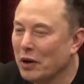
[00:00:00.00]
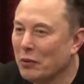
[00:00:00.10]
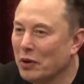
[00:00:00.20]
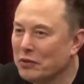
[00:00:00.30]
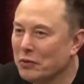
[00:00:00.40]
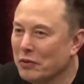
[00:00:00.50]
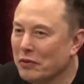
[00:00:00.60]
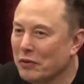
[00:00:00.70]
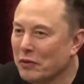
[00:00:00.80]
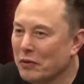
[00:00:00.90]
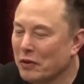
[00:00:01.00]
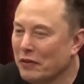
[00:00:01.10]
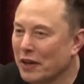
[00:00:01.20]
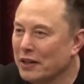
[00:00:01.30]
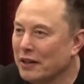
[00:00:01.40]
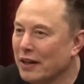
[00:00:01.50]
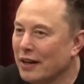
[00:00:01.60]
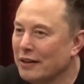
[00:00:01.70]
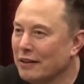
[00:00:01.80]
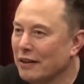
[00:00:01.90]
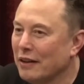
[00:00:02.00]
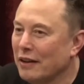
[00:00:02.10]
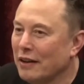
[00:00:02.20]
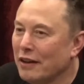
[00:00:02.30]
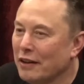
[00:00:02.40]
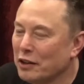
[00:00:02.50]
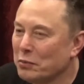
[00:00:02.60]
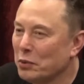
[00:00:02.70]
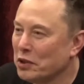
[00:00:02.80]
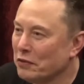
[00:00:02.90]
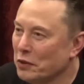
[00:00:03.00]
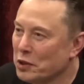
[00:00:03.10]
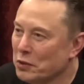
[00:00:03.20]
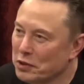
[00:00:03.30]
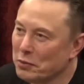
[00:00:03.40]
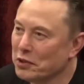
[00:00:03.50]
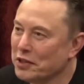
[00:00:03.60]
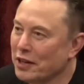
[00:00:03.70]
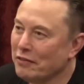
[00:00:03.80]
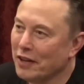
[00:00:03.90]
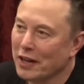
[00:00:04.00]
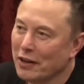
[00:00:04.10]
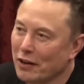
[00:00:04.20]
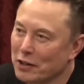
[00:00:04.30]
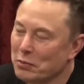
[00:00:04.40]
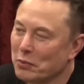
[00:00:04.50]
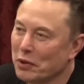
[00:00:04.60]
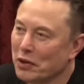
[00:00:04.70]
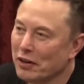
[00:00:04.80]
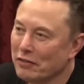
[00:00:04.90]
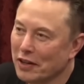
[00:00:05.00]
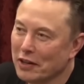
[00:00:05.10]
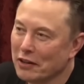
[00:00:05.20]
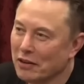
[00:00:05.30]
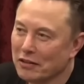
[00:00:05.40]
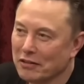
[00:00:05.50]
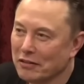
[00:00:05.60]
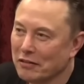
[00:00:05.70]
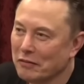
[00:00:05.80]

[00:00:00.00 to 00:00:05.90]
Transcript: once reflected that the future was supposed to have flying cars, but we don't have flying cars.